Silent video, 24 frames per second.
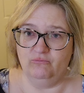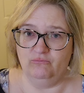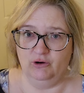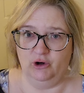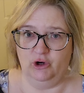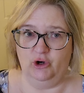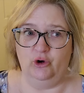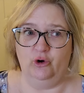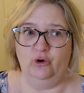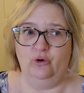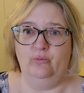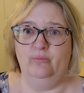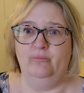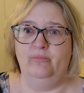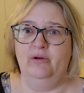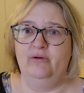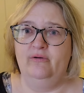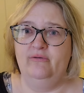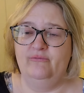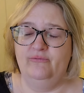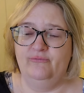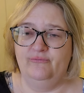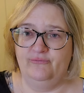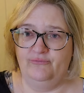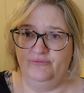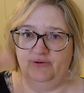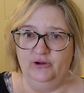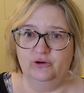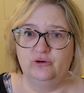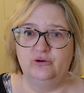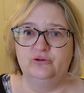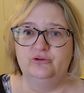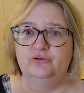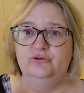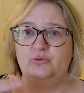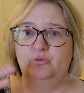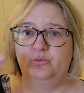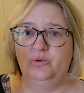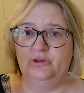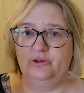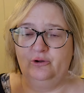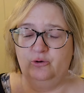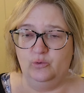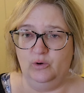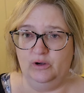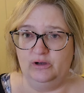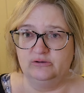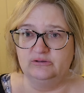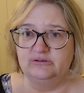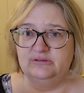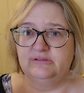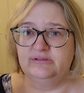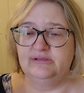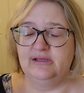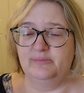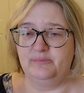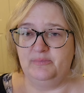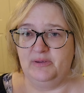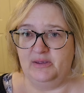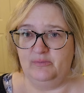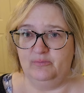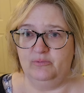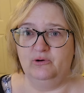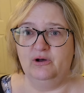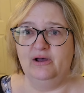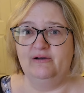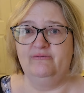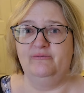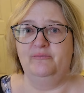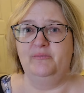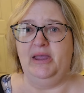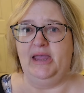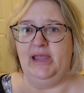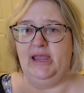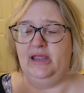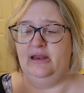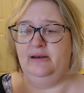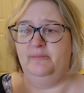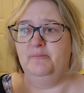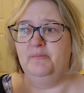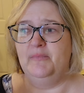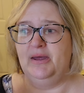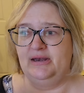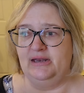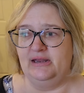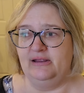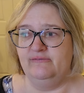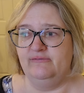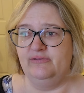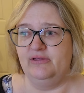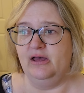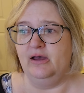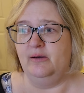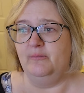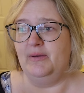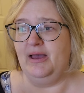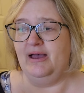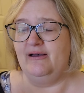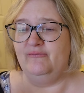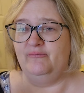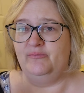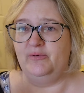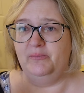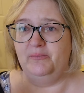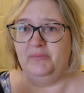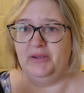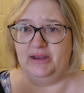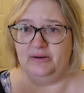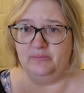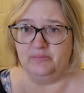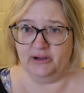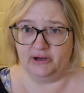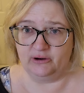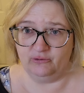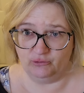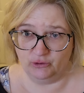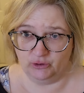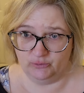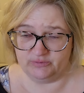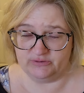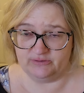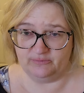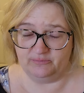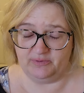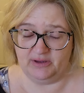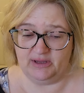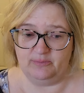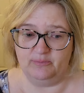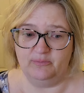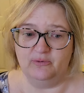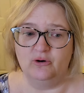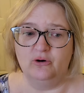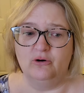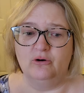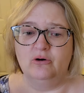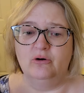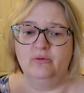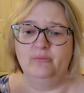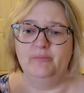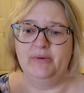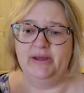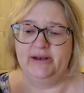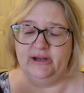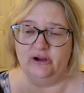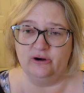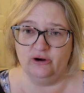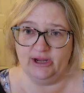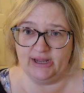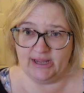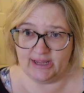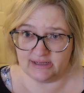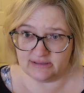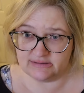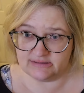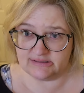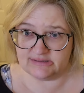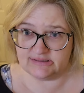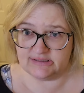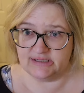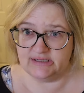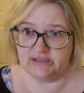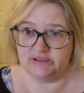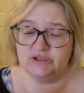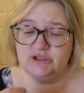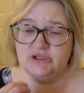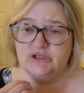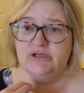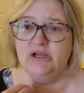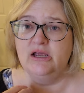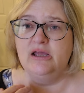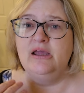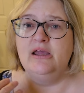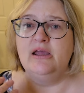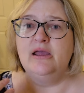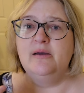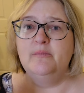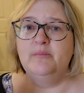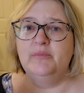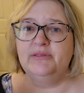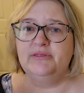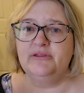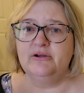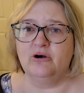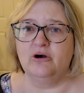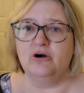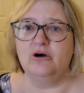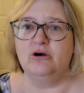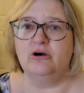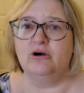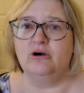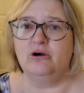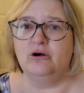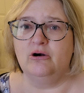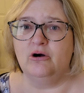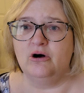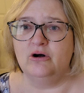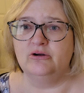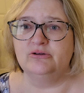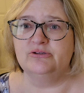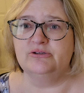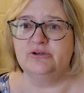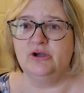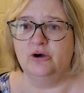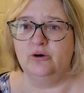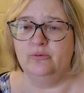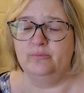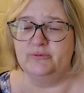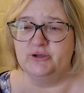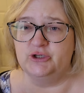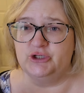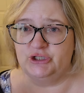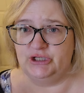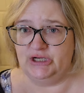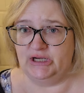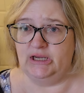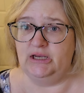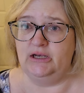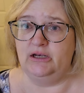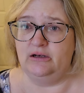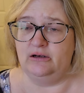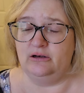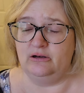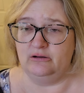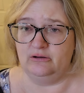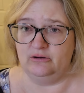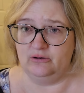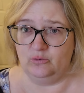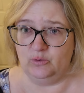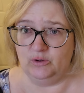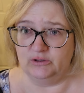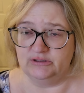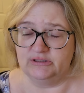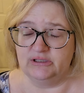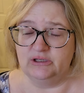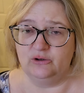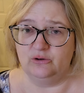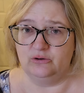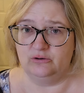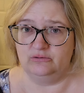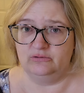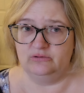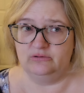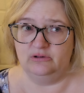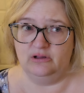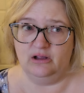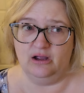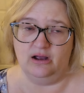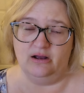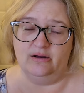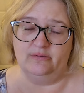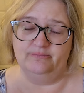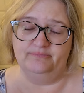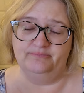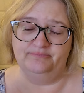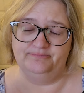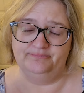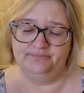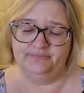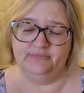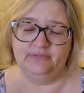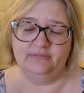room filled with quilts that people have made. Many of them have been made by groups of people. Many are hand stitched, but there are also machine quilted um,